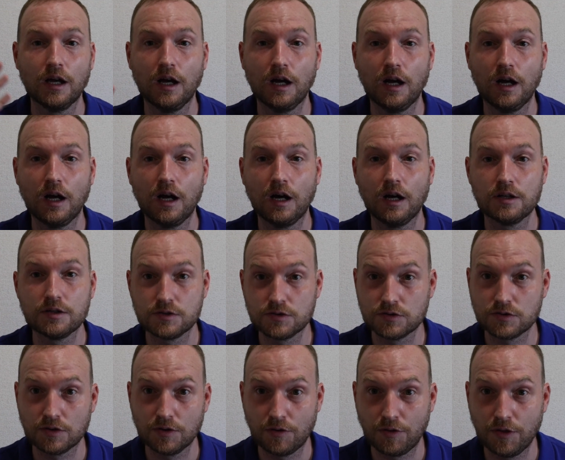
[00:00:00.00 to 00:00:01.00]

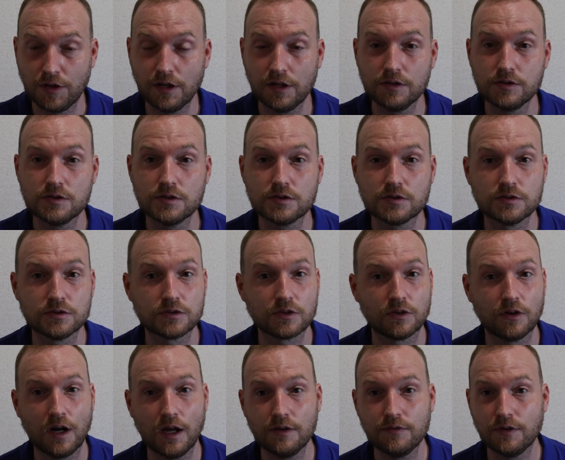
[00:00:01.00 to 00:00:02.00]
Thinking to
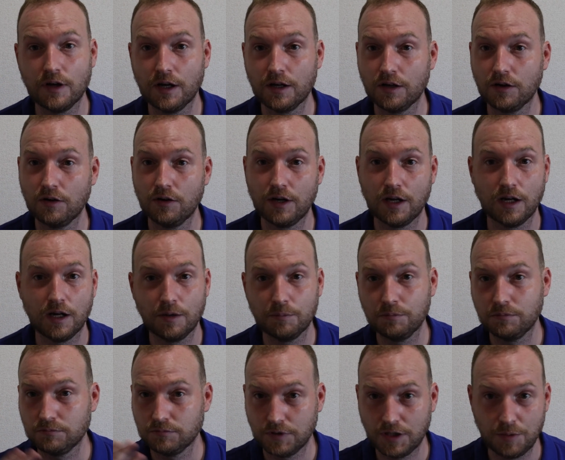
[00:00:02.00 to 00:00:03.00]
subscribe. I'm
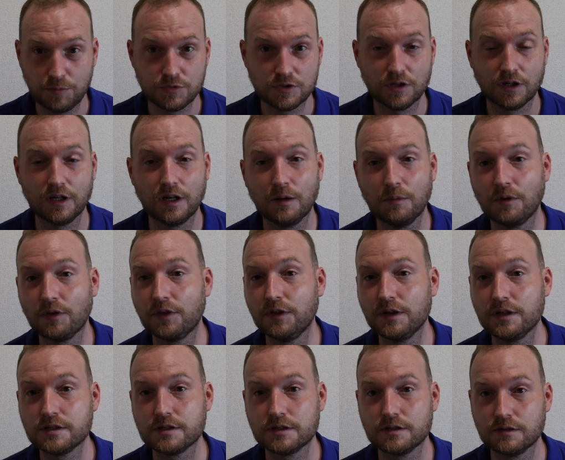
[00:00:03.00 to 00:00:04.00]
gonna keep talking about
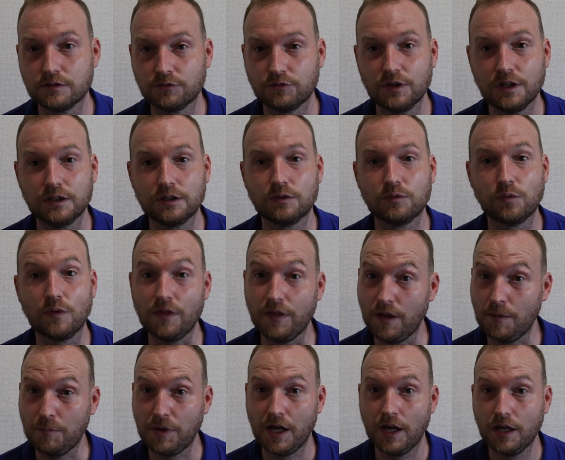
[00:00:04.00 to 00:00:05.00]
things related with
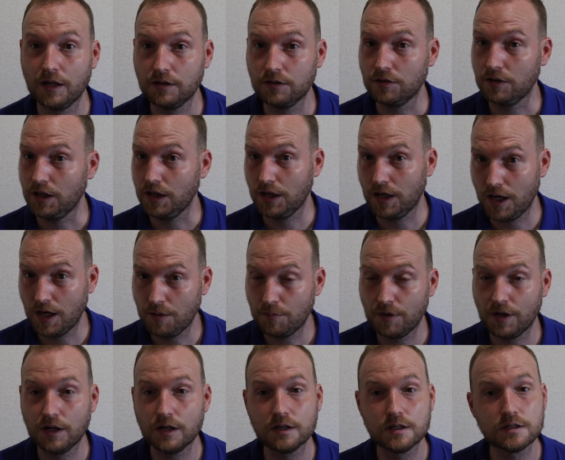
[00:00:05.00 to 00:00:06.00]
Japan, the
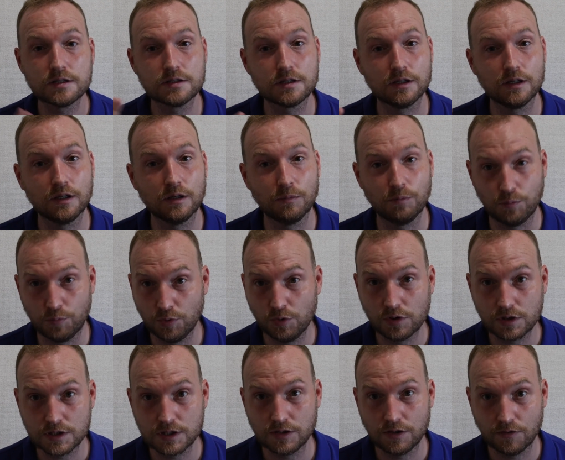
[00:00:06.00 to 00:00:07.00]
cameras, the
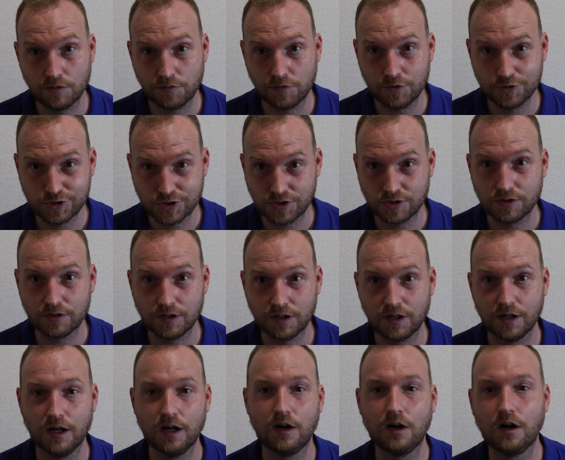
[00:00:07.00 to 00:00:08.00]
books in the future,